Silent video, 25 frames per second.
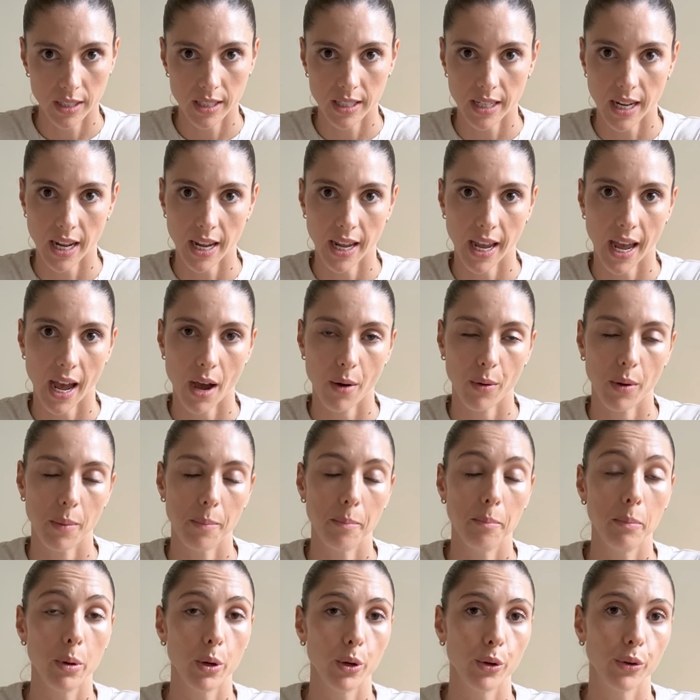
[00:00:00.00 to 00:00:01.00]
seeing how it
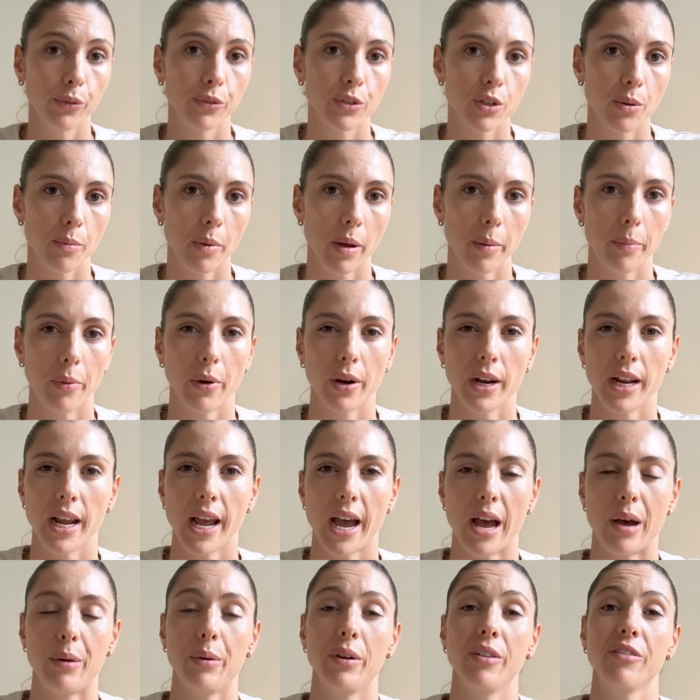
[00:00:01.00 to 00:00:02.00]
moves on my body,
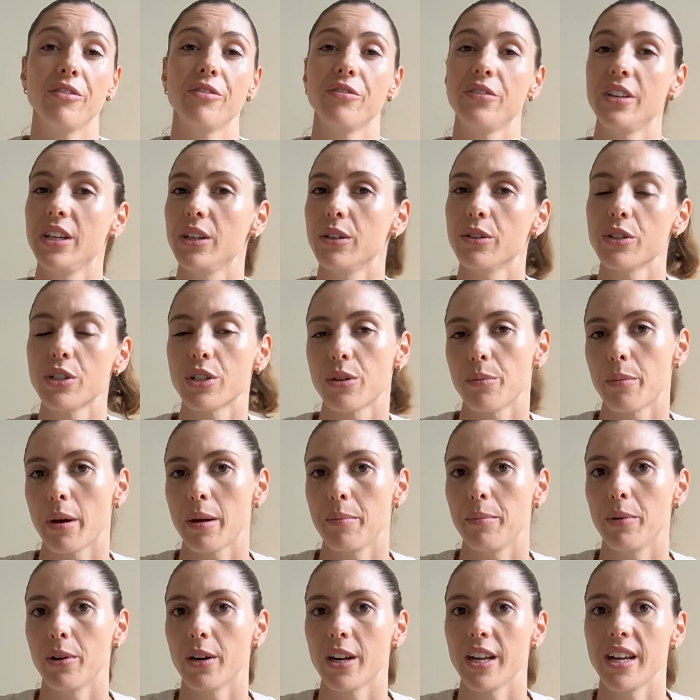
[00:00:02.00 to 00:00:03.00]
how it feels on my
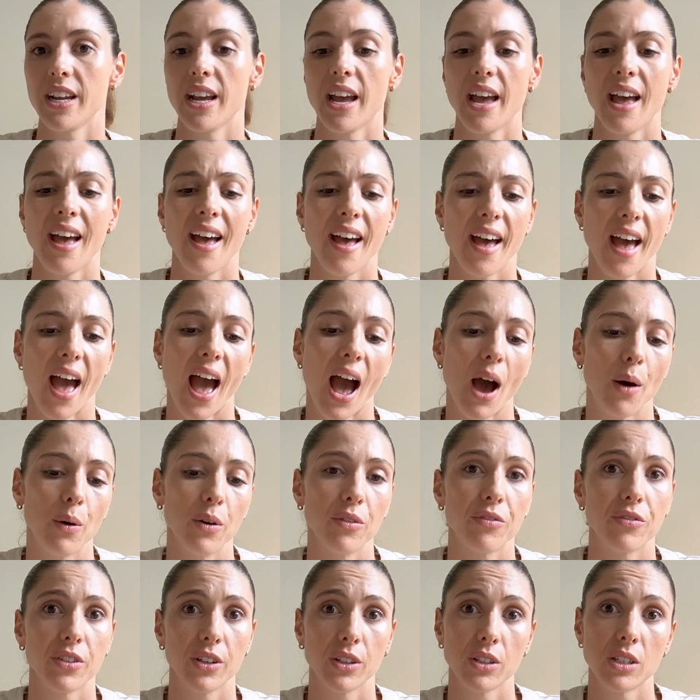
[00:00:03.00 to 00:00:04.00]
body, how
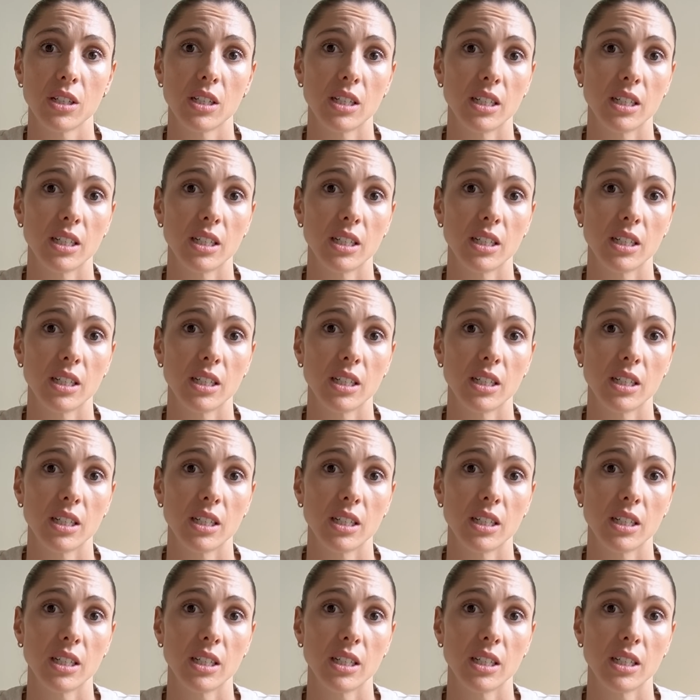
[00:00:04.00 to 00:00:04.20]
it feels